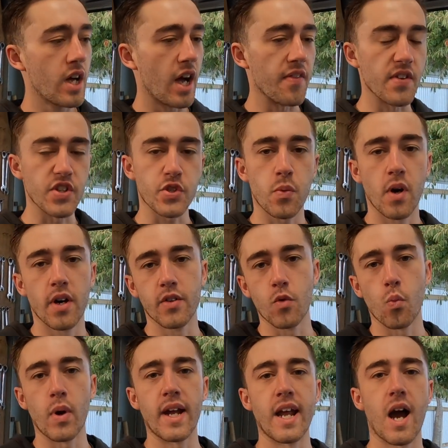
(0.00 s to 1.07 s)
And this one,
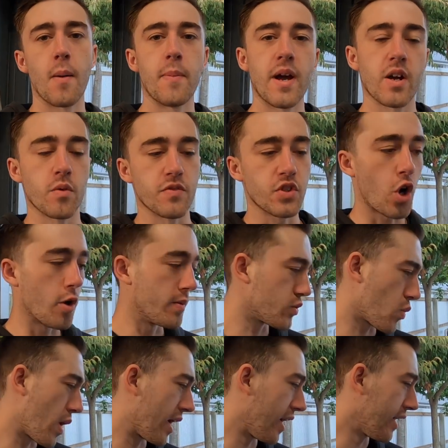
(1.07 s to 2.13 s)
we are back with Tobins
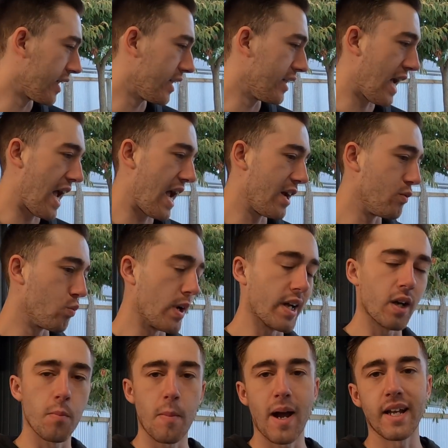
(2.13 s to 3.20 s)
180 and we're
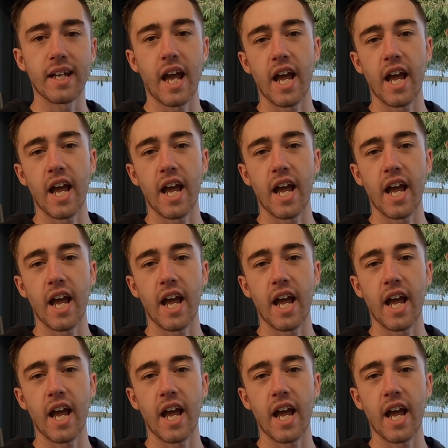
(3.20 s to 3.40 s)
gonna make